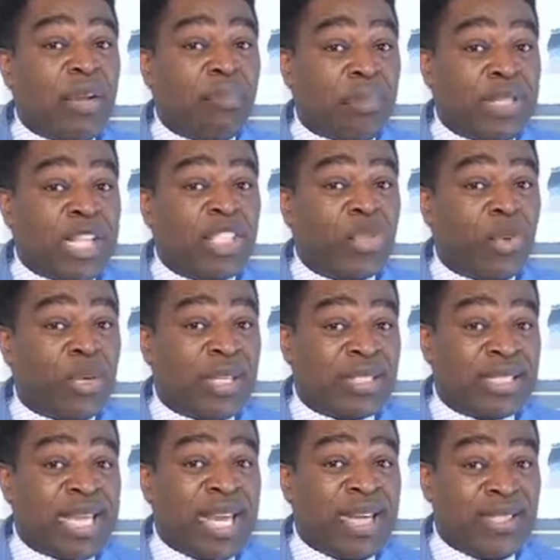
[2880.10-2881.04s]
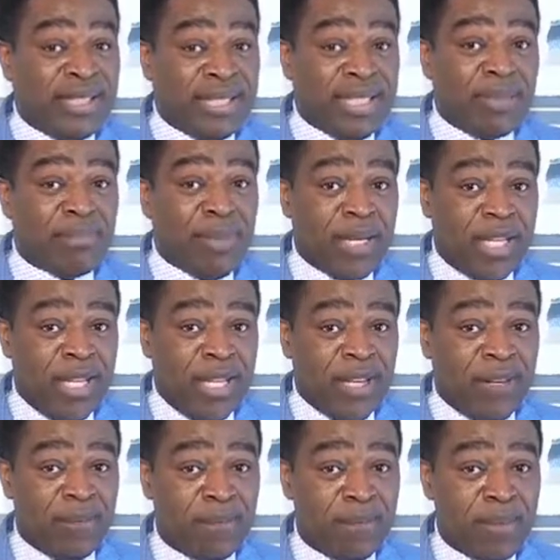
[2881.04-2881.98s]
important you understand this statement
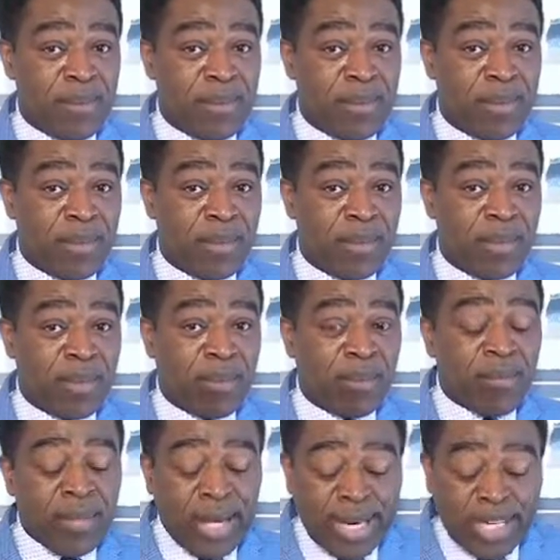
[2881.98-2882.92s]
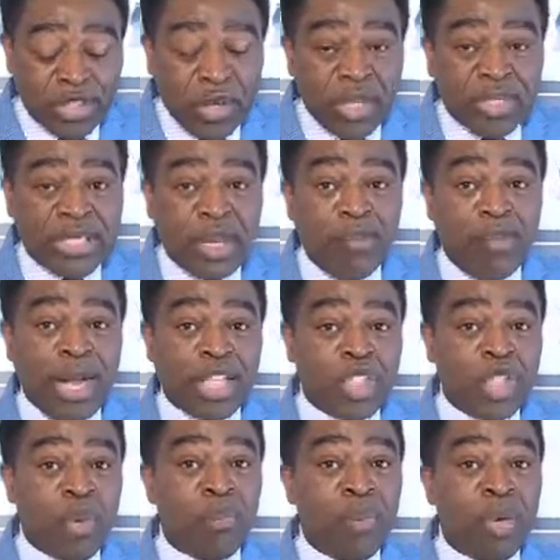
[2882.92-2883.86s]
here. It talks
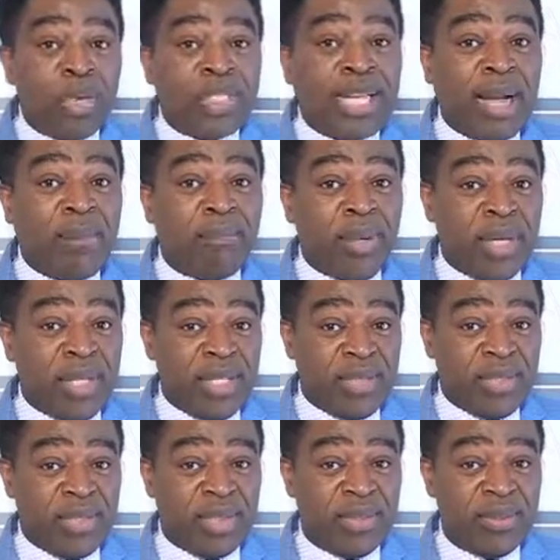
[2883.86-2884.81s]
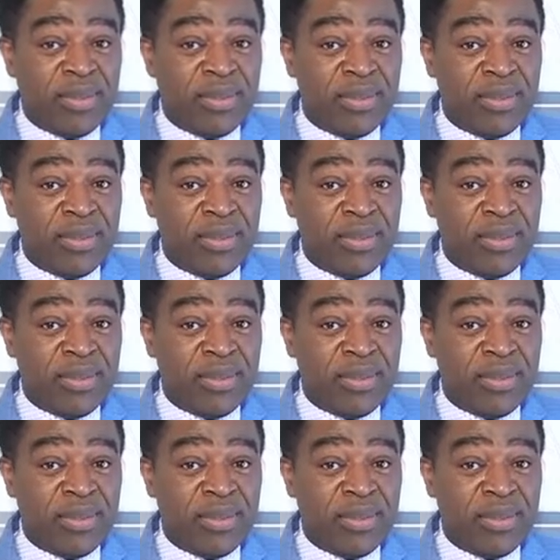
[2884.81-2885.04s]
about your mortal bodies.